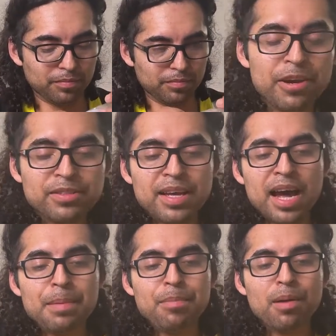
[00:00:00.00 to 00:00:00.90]
Here's the
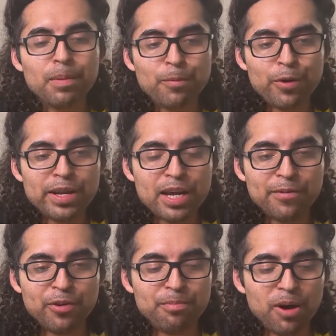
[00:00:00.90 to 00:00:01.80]
eye PopUpParade out
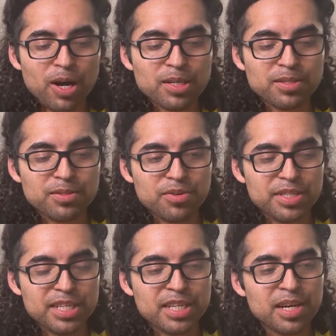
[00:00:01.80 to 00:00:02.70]
of her box. So
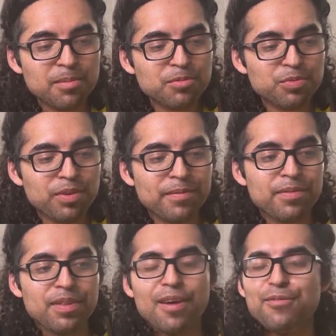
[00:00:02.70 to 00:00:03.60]
she comes with,
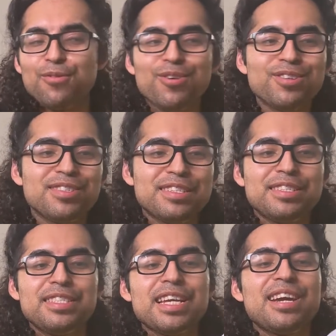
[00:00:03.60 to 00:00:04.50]
of course, the
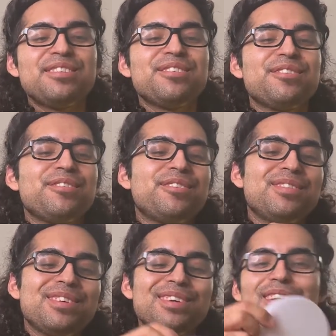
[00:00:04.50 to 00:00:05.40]
standard
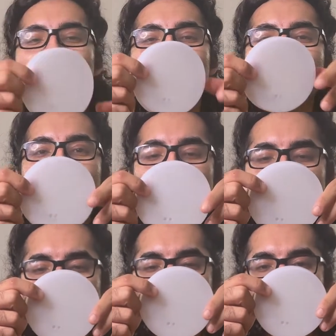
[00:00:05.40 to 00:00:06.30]

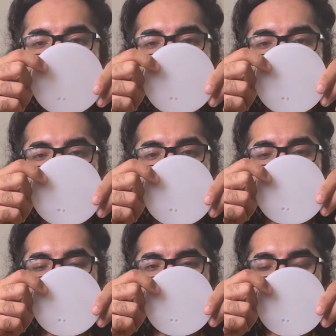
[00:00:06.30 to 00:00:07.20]
PopUpParade
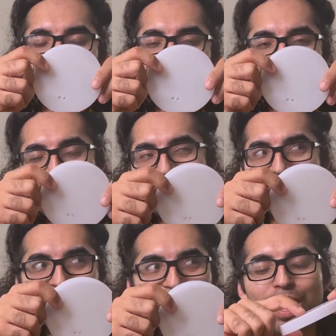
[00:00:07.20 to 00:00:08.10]
bases, which are like
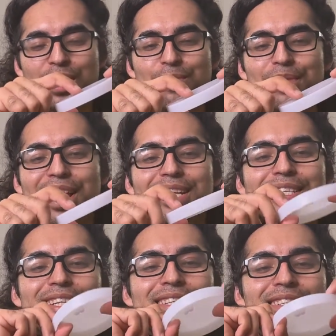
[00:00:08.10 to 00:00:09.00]
your white or black
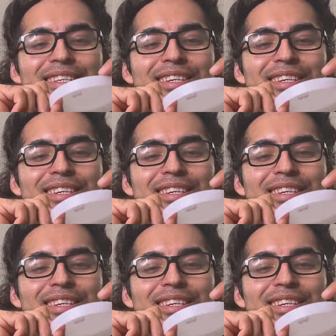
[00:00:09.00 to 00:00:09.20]
disc.